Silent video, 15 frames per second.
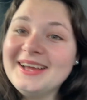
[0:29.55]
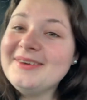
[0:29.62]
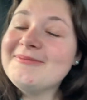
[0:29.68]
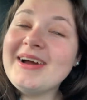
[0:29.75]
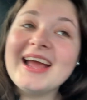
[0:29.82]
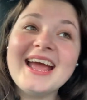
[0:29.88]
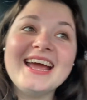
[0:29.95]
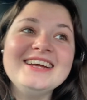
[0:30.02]

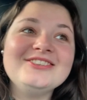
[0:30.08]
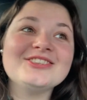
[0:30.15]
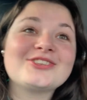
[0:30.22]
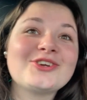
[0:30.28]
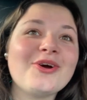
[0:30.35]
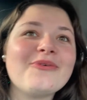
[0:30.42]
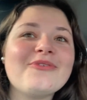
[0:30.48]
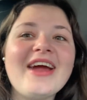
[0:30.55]
My age is
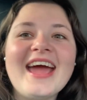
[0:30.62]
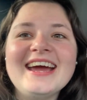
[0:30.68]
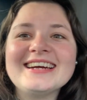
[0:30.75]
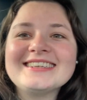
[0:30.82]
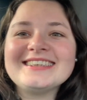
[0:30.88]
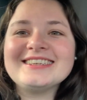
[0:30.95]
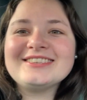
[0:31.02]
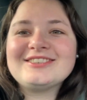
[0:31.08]

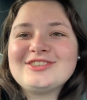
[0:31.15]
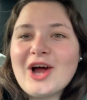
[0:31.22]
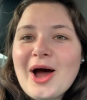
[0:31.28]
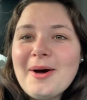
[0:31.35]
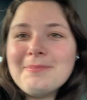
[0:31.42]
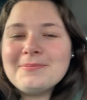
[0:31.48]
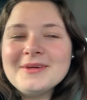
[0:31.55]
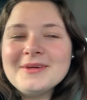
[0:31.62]
correct. Stop